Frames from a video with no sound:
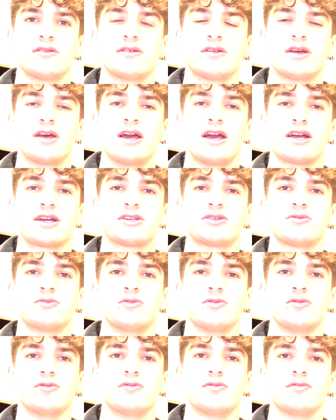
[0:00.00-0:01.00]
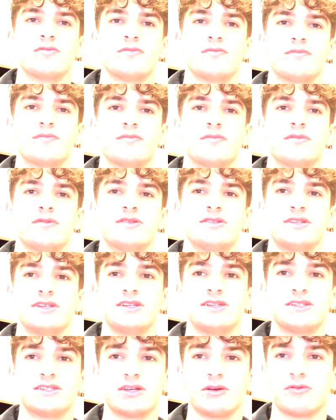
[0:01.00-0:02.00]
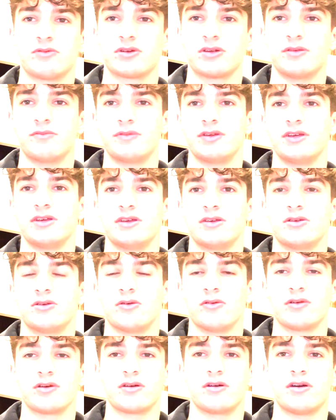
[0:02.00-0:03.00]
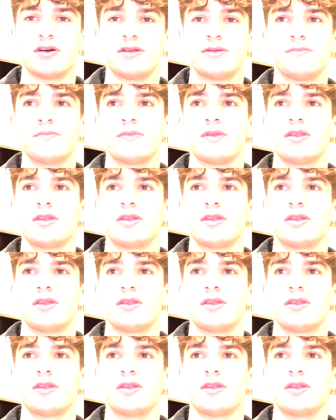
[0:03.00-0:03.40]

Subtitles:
actual scenes that were going to be going on.